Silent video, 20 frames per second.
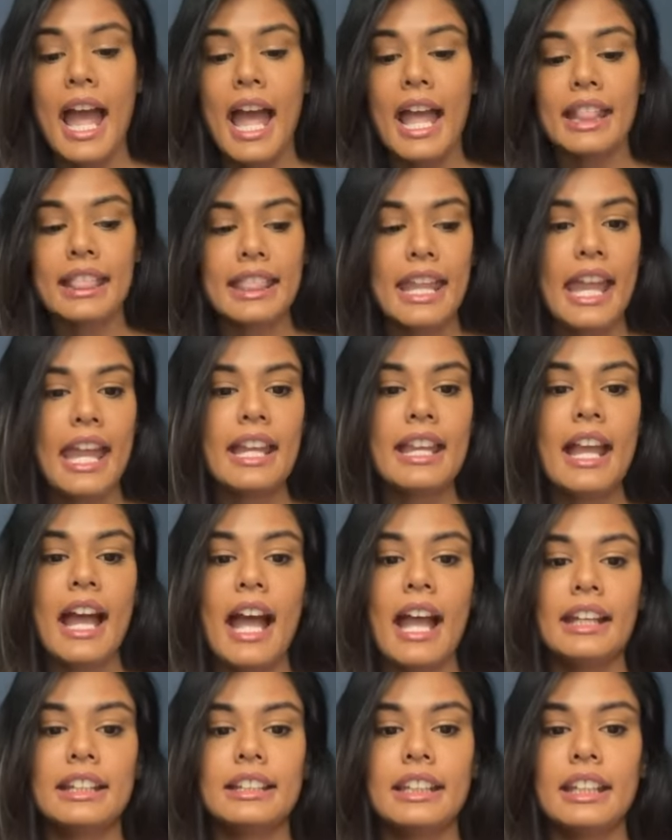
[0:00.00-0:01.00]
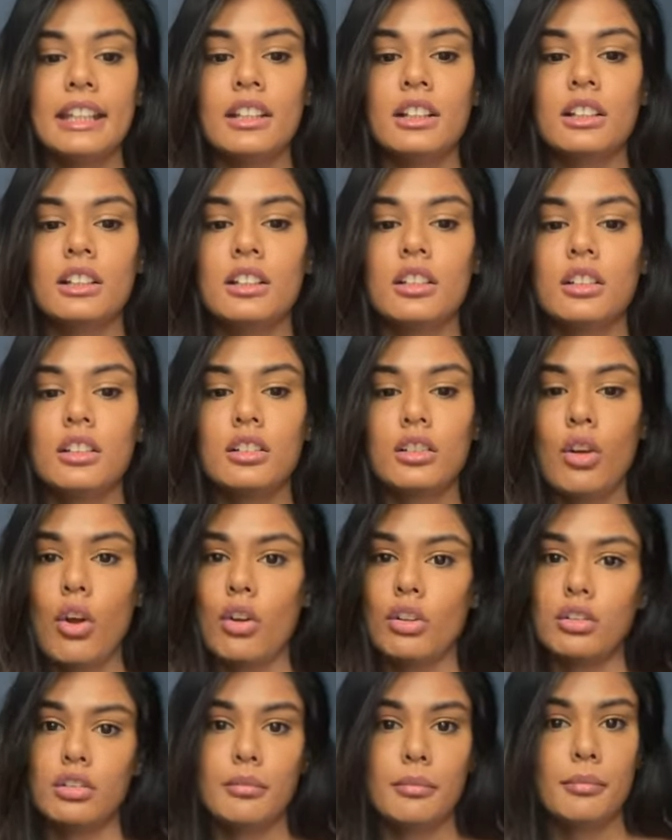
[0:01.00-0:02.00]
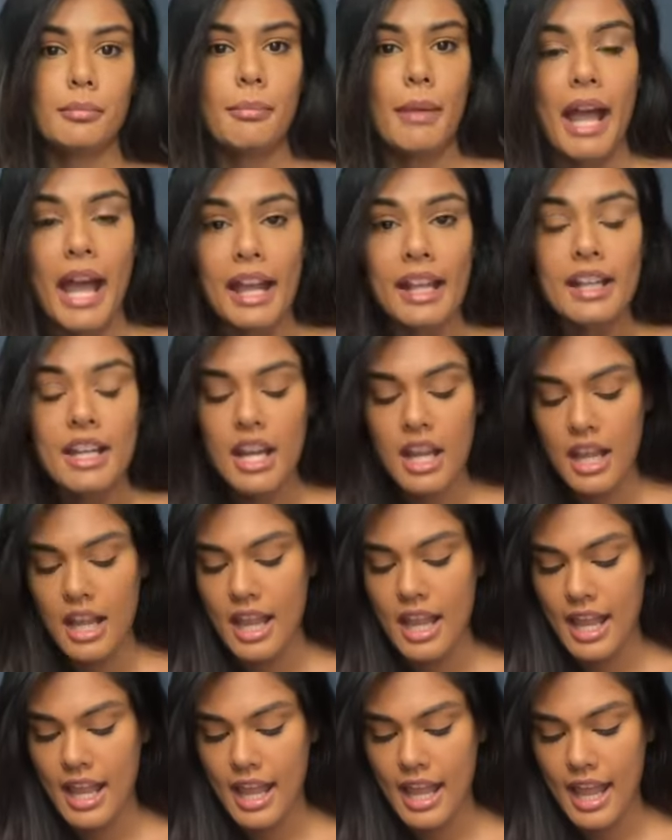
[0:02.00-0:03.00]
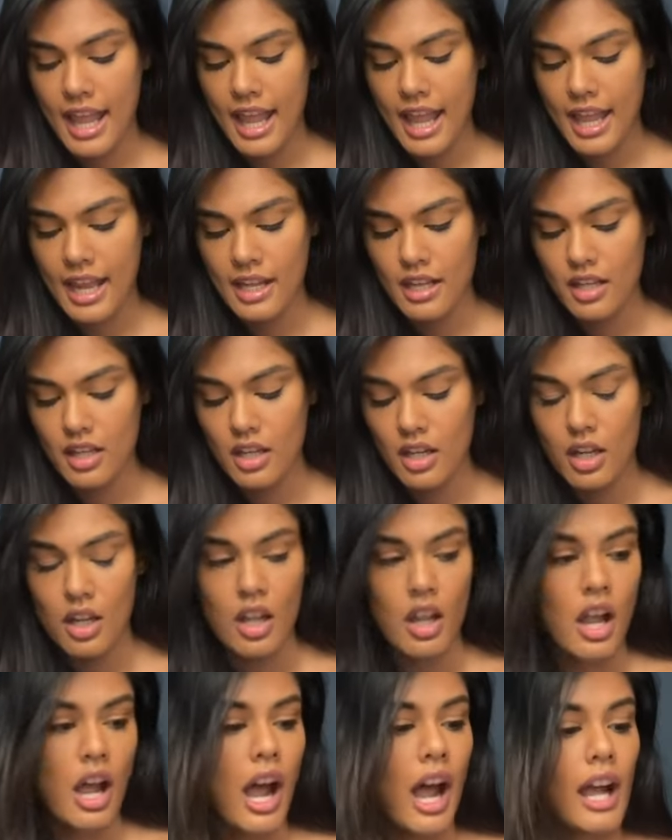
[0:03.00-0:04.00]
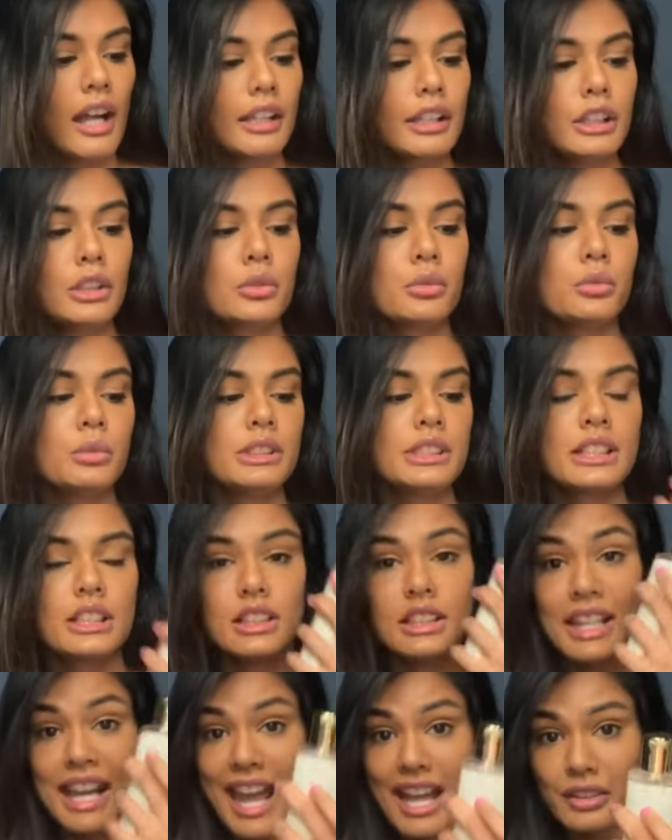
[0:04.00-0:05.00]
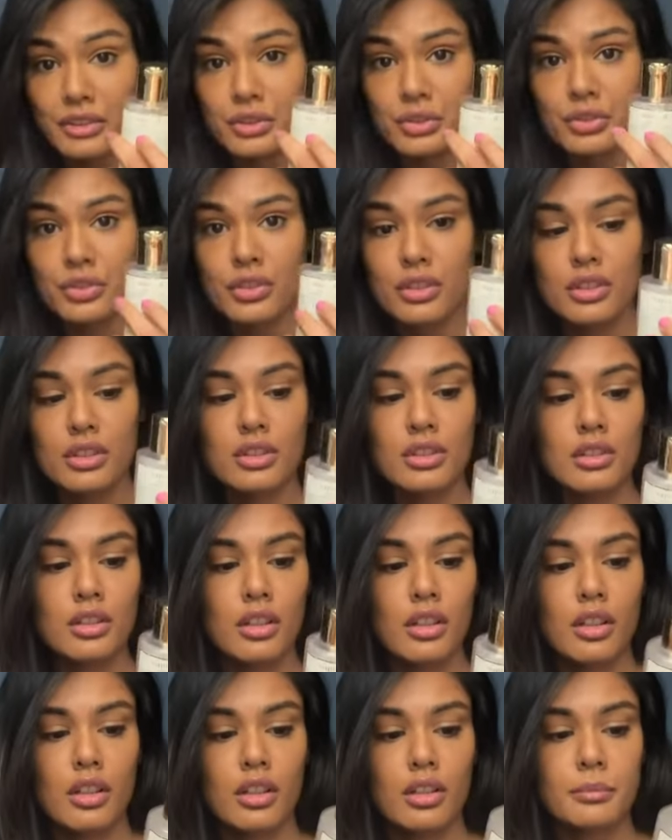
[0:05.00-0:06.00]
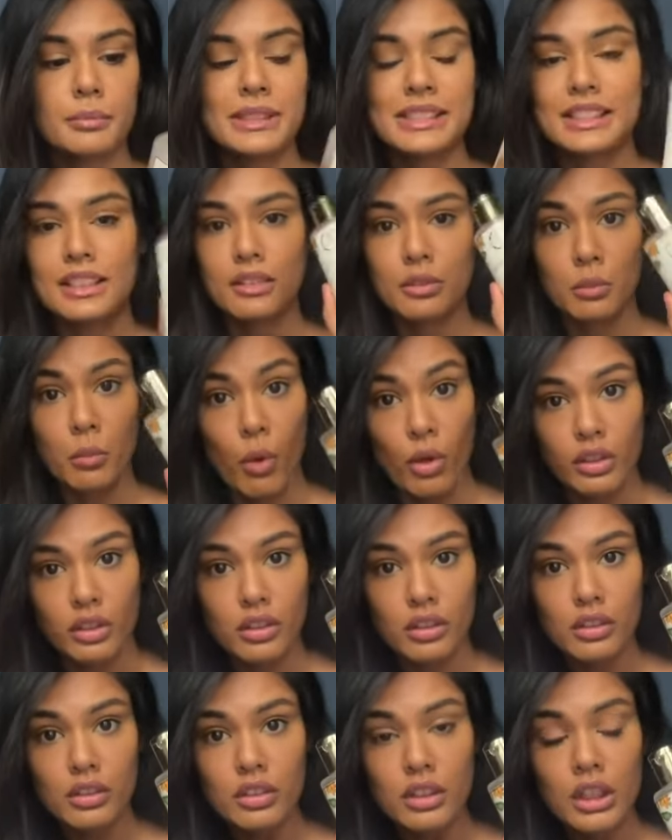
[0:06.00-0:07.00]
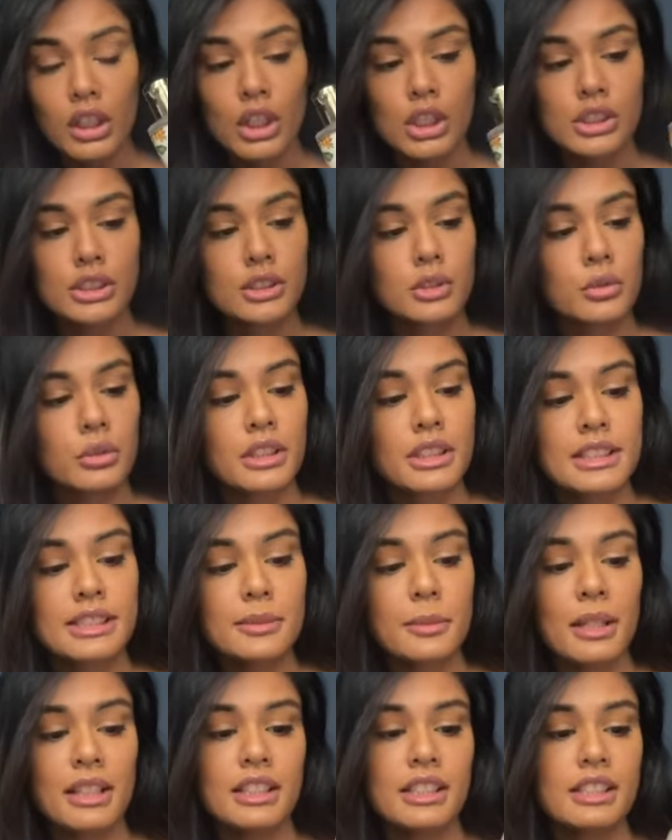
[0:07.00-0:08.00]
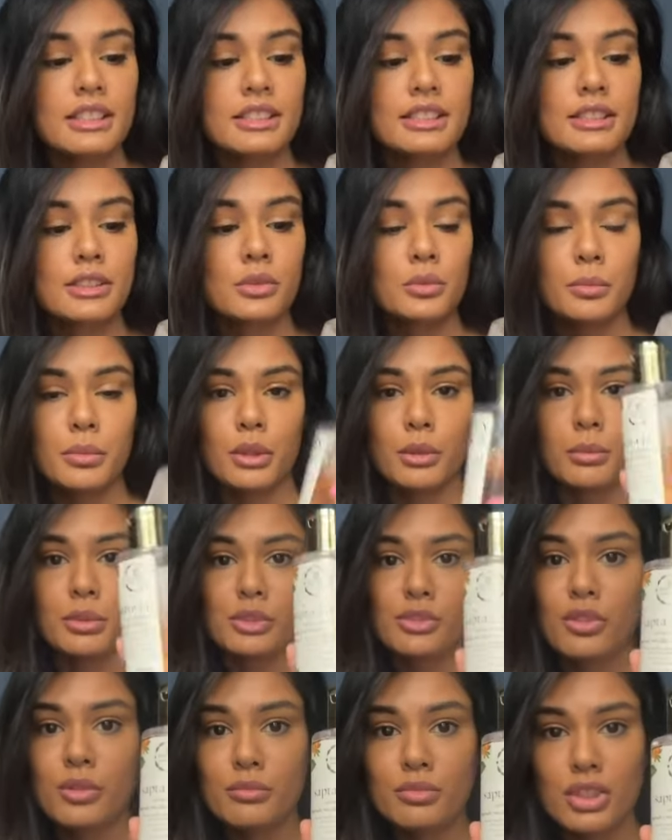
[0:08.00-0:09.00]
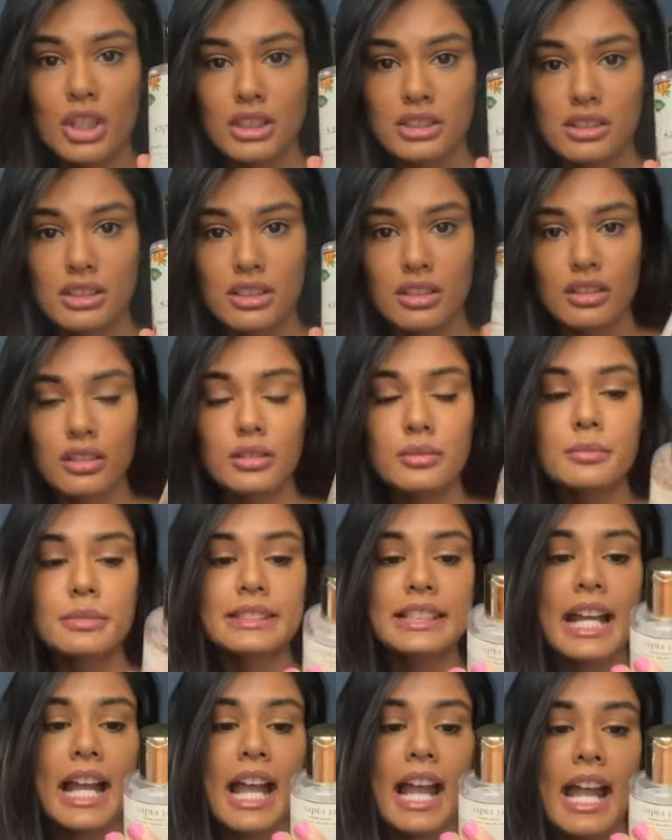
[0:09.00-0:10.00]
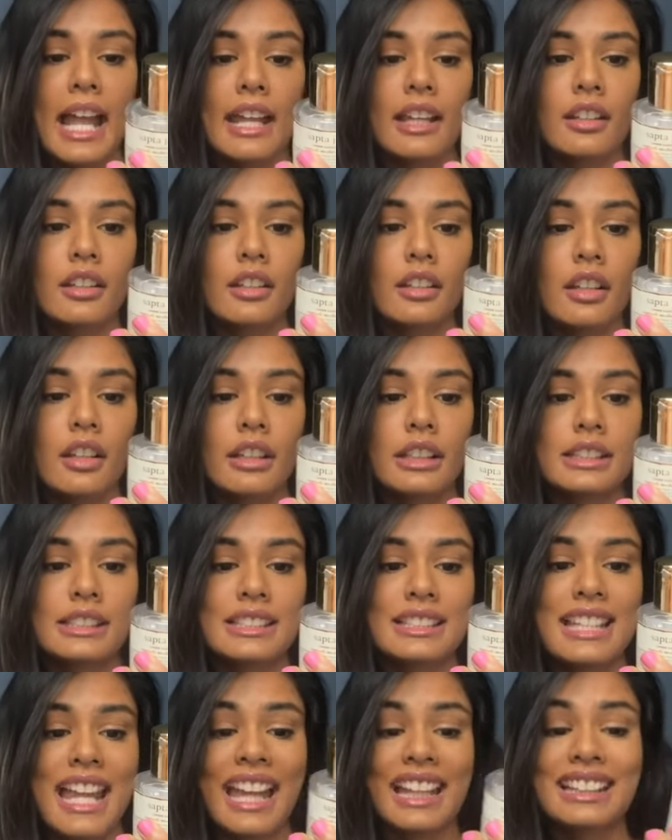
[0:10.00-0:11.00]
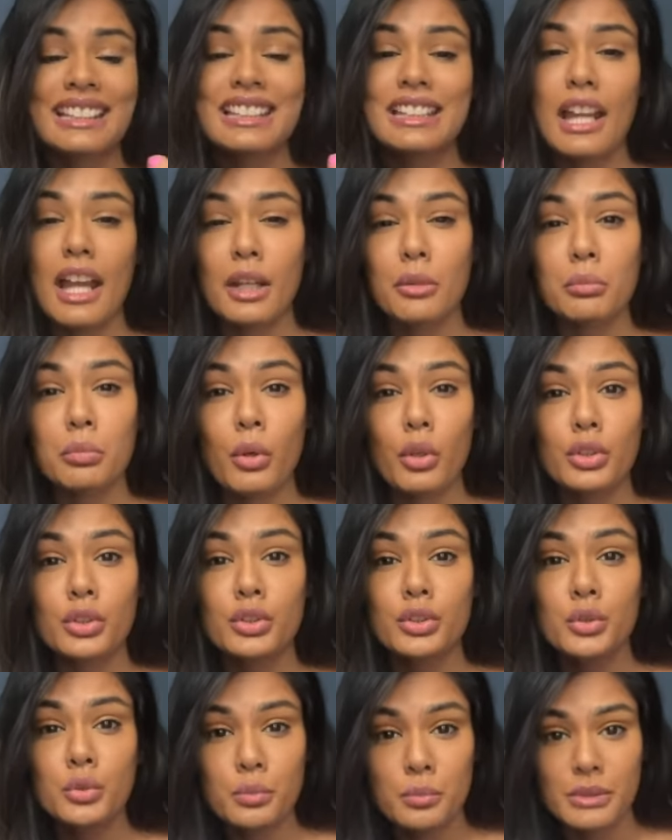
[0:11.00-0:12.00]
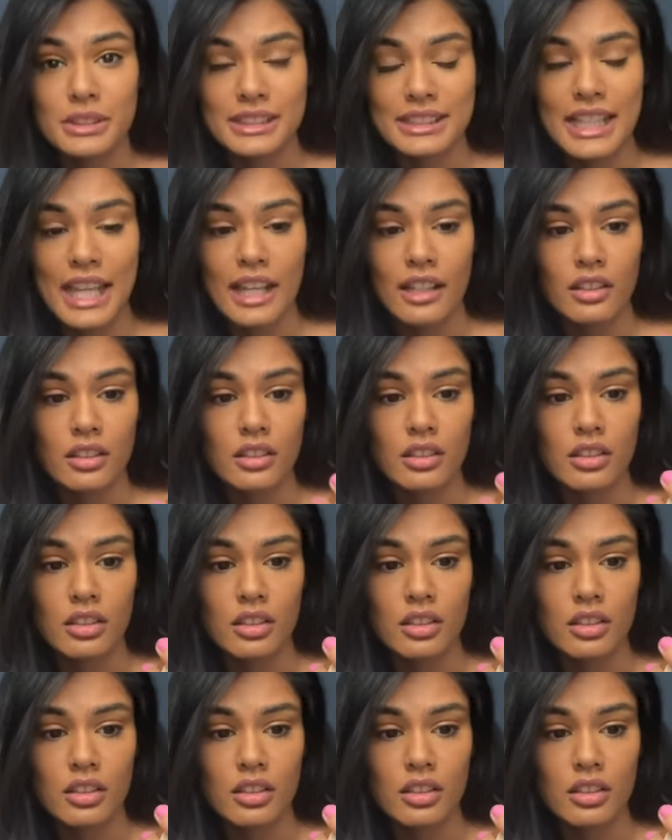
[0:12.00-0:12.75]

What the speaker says: And then I take a cotton pad and I use a natural micellar water. So this one is superb. It's from Just Herbs and it's 99.2%